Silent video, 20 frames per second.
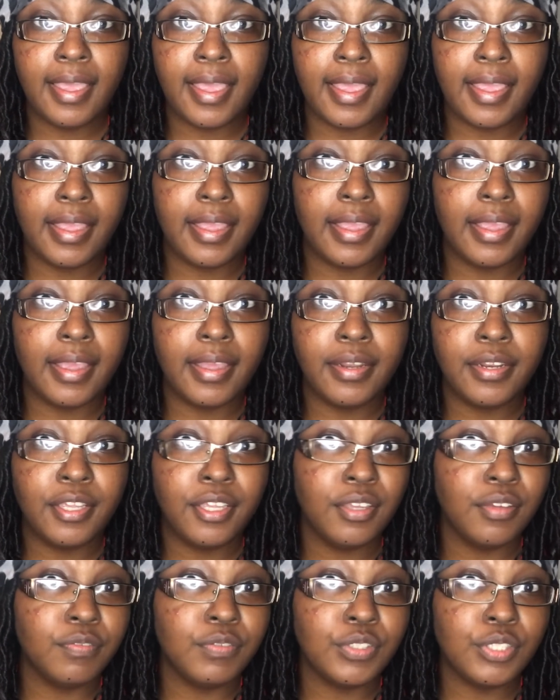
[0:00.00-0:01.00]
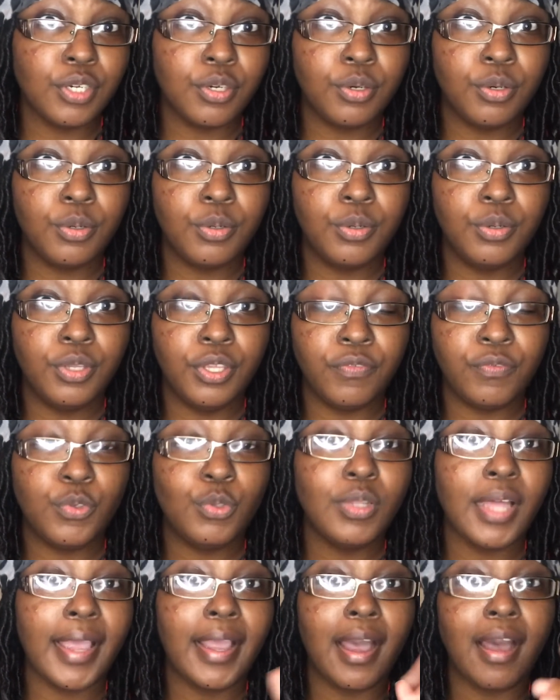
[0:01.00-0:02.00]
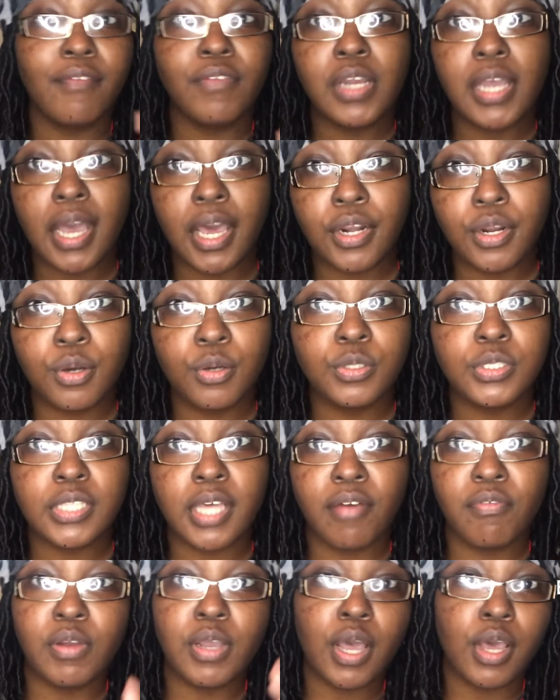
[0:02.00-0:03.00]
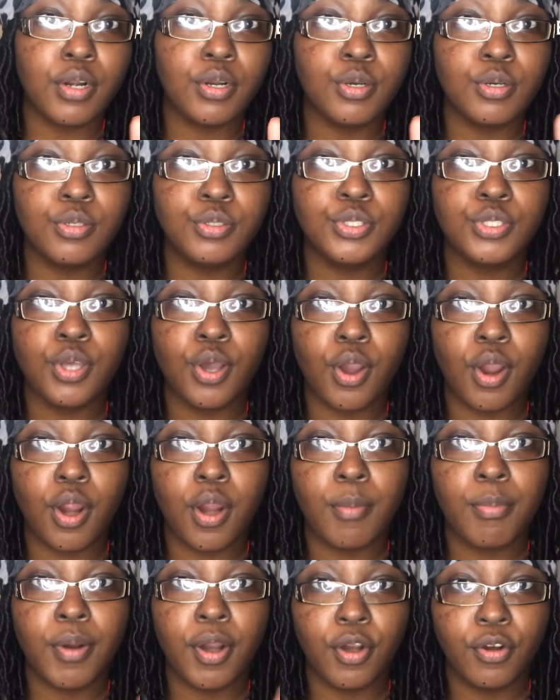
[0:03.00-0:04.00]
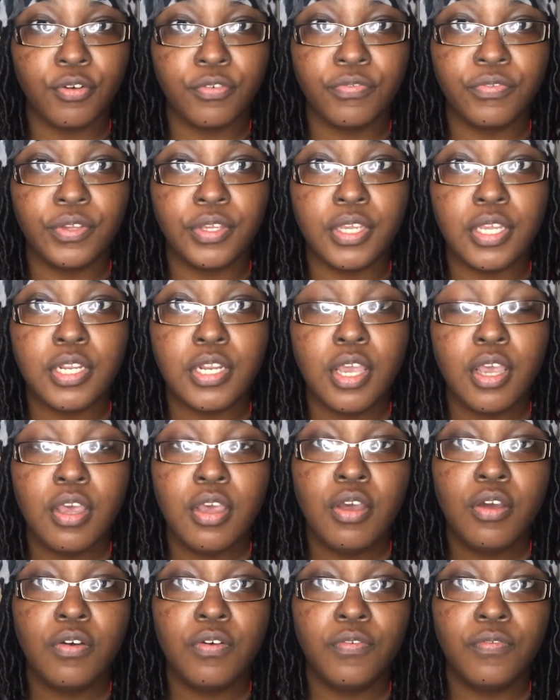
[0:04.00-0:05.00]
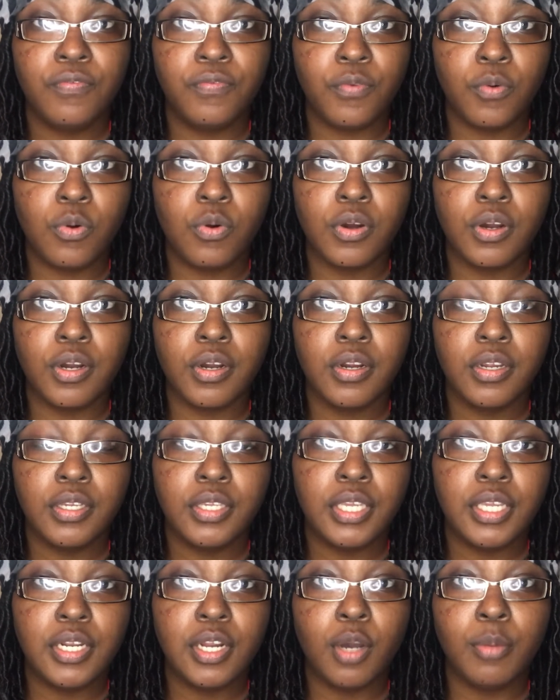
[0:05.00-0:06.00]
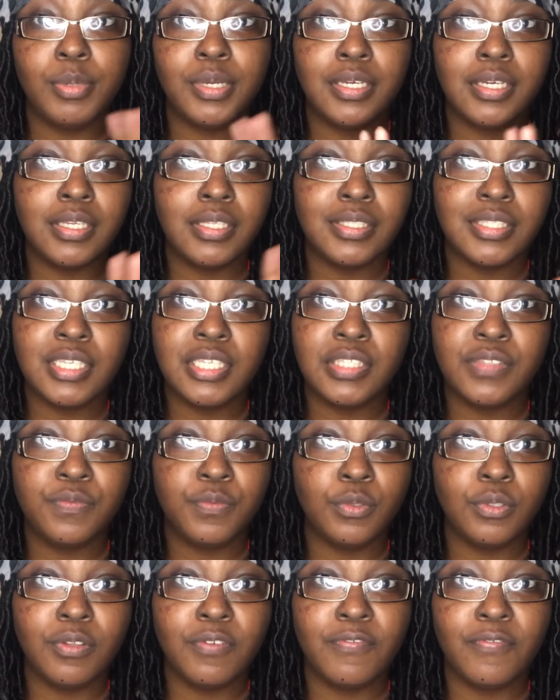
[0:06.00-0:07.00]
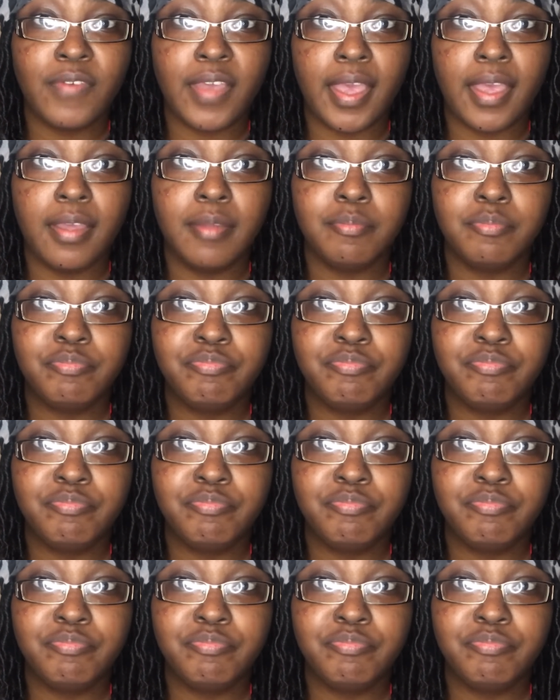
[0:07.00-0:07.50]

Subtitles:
and if you like avocados are perfect for keto because it's full of fat.